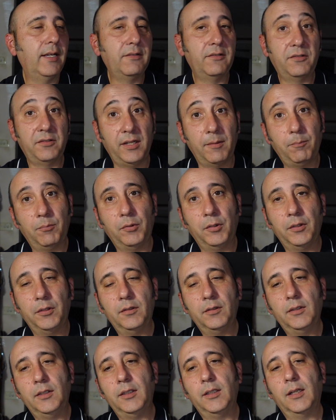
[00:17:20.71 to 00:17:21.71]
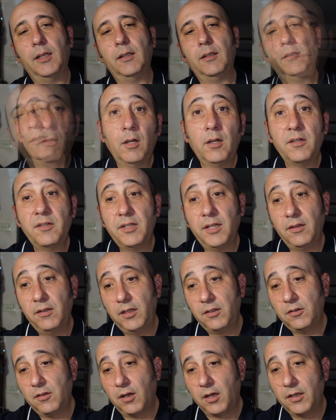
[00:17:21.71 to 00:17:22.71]
separate. Like I said,
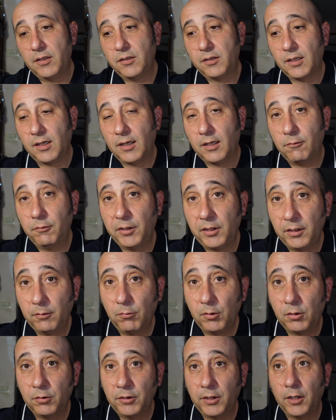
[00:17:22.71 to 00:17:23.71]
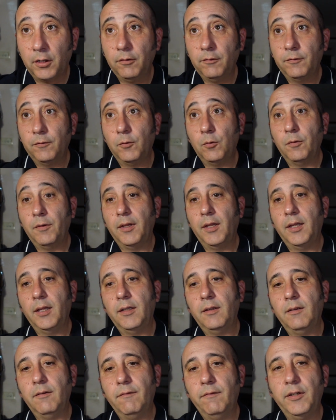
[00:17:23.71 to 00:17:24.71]
these guys are really well known for their
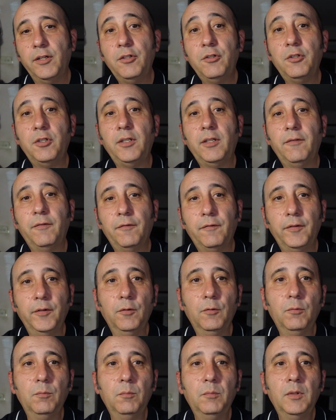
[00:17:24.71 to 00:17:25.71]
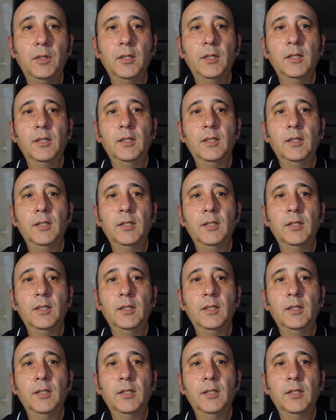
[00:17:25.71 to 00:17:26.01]
DaVinci film